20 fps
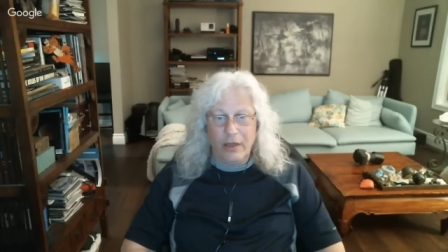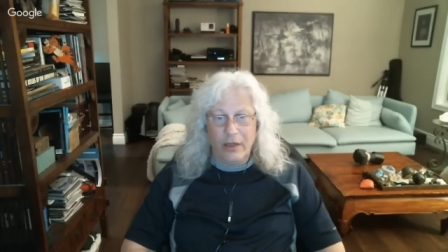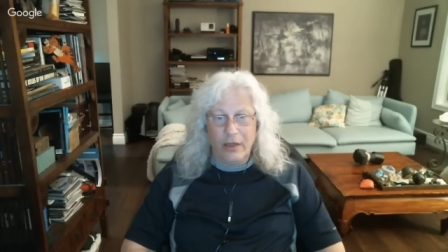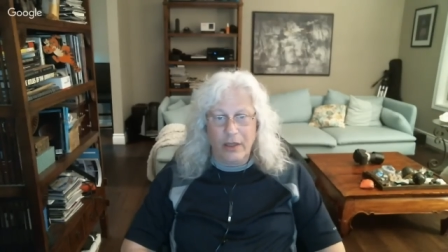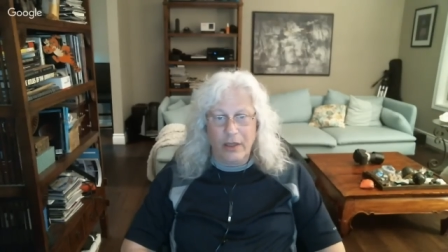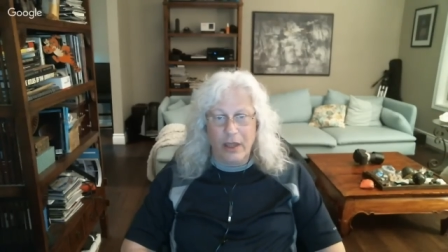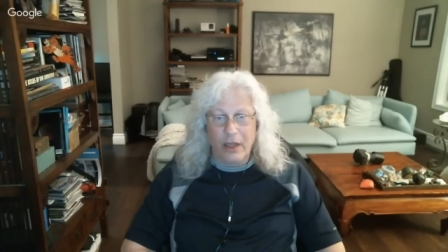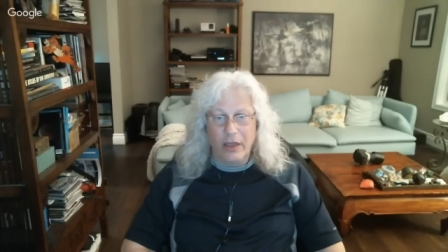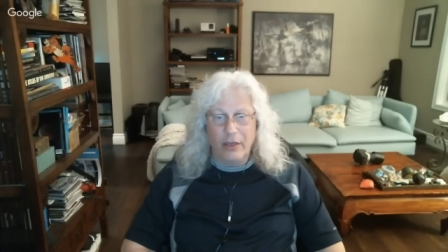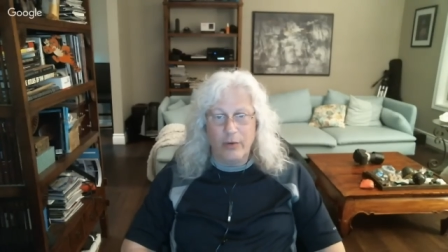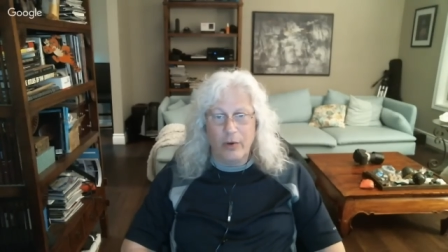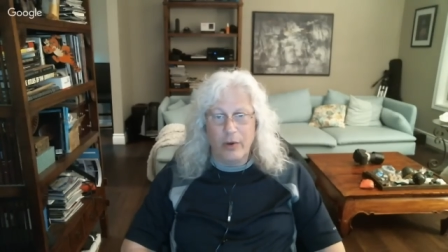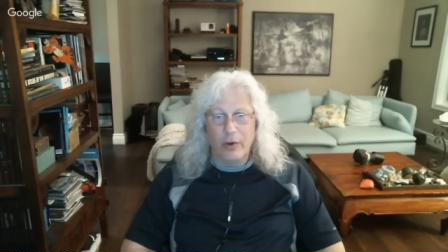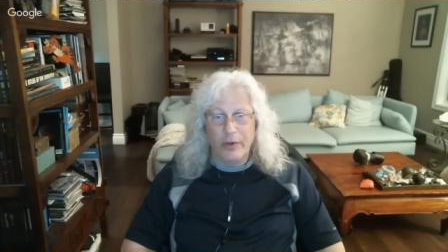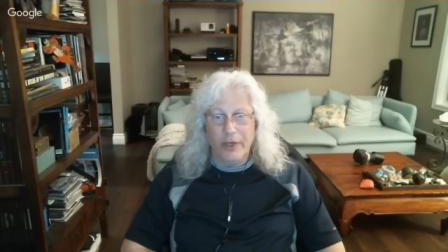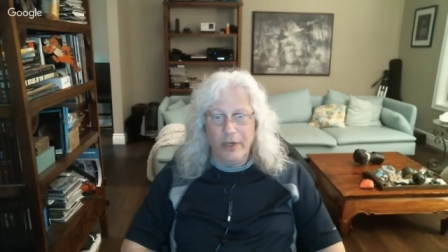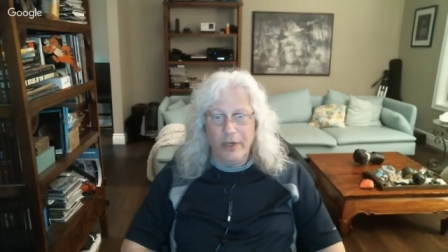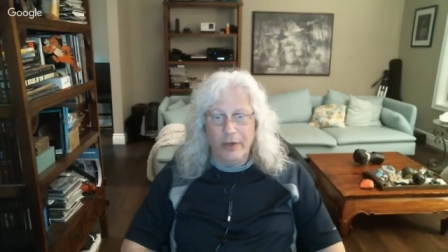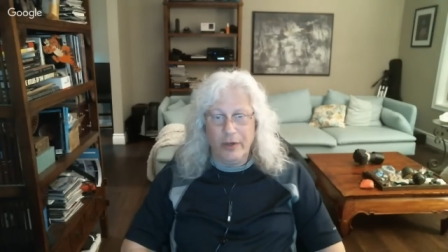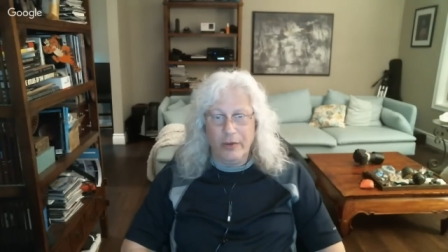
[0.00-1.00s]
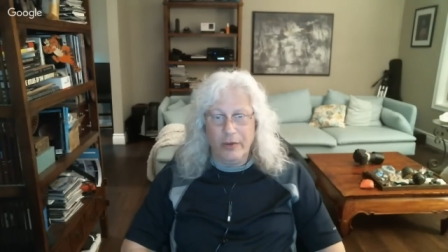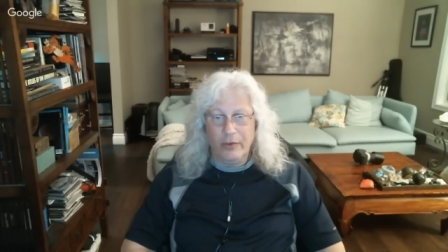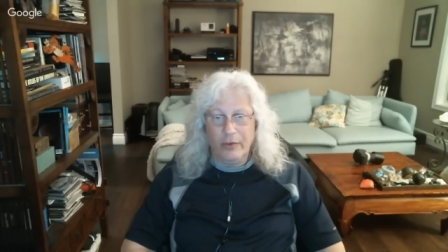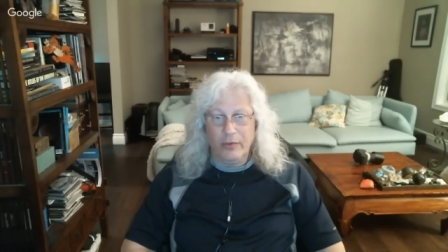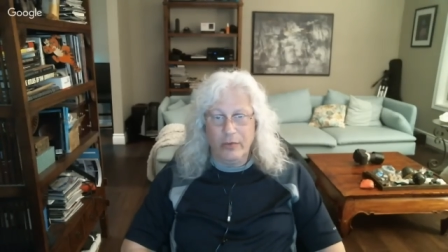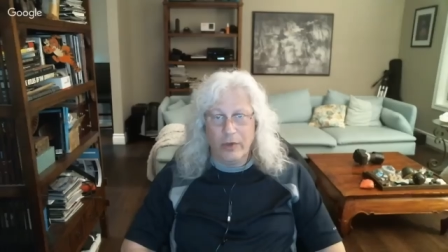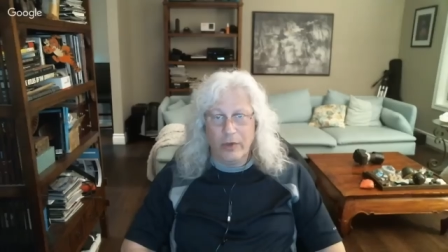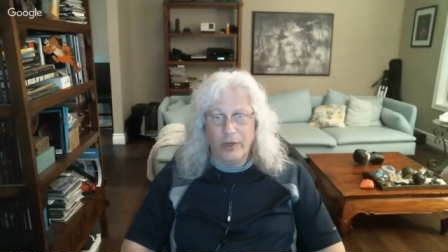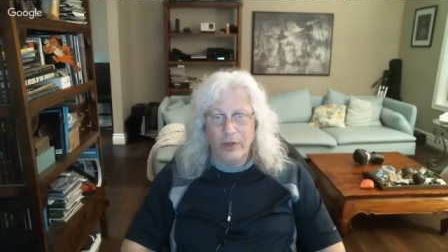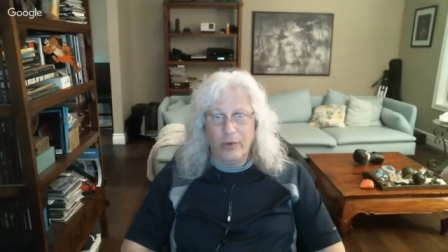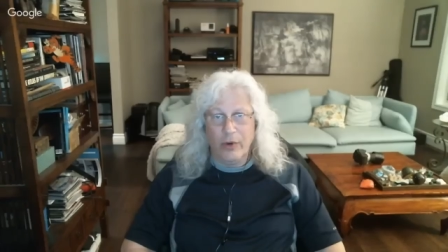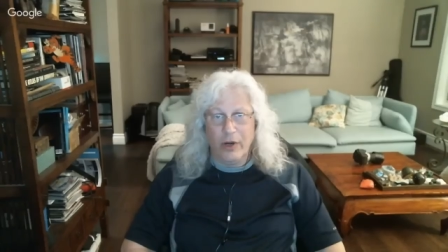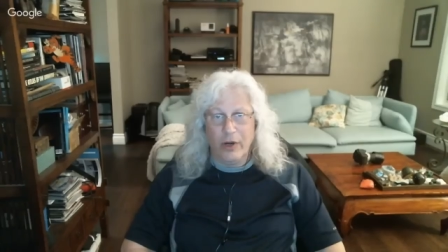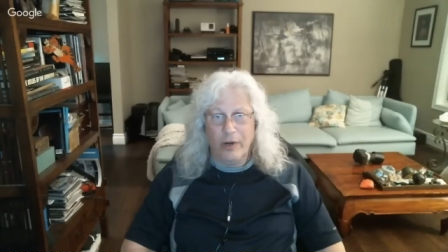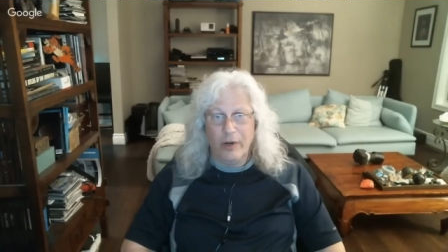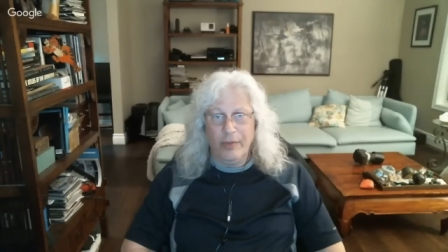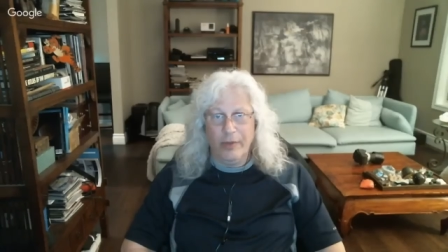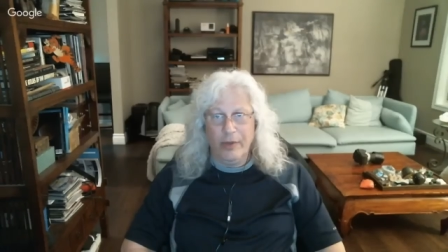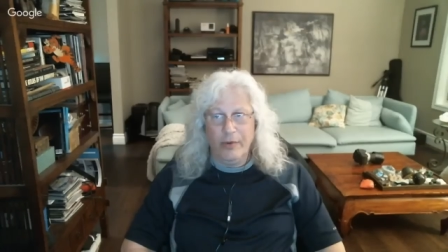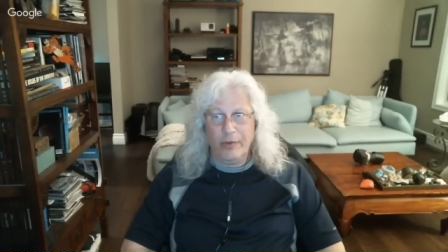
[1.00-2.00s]
get you where you where you want to
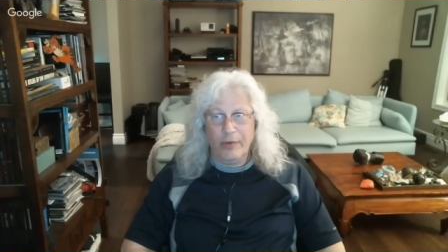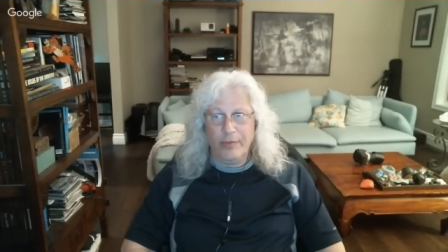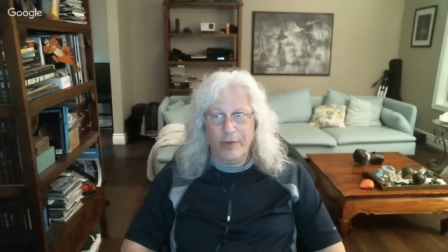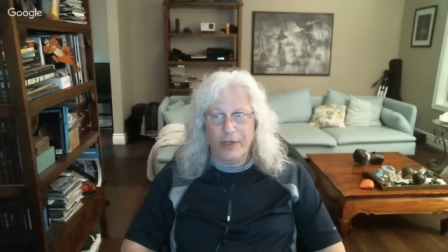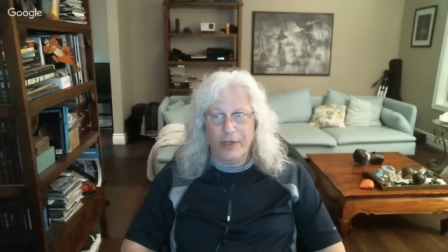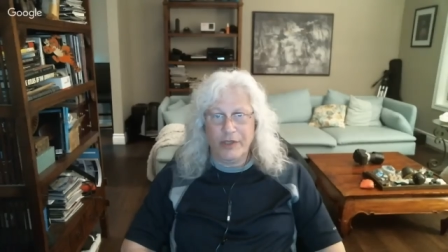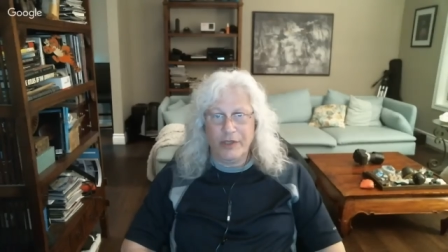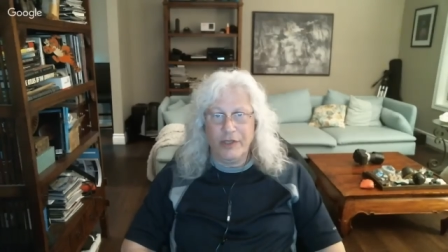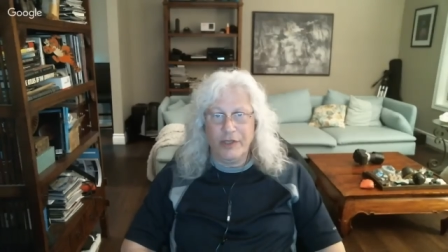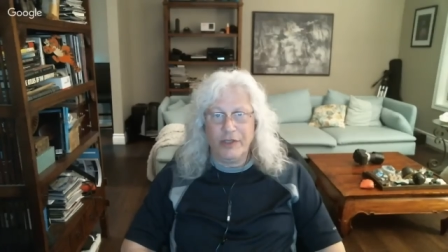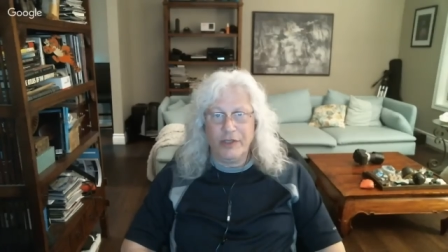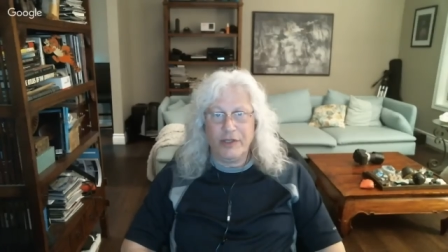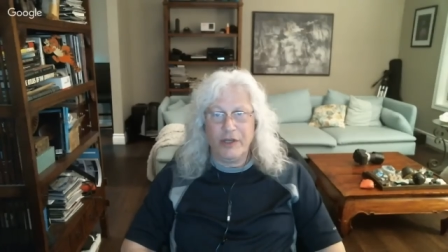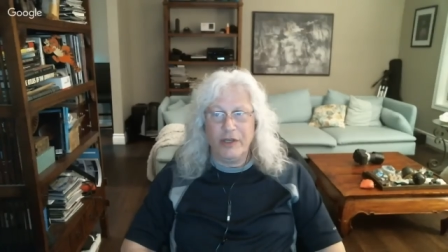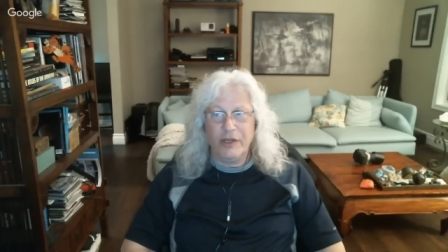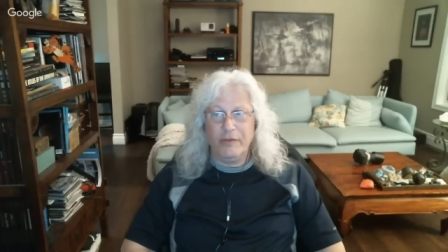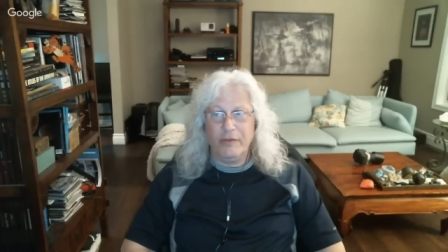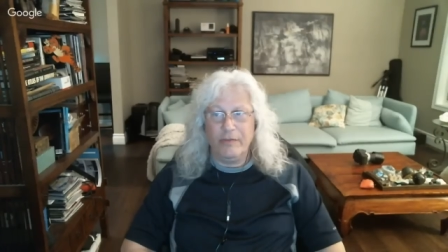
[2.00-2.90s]
be with PixInsight.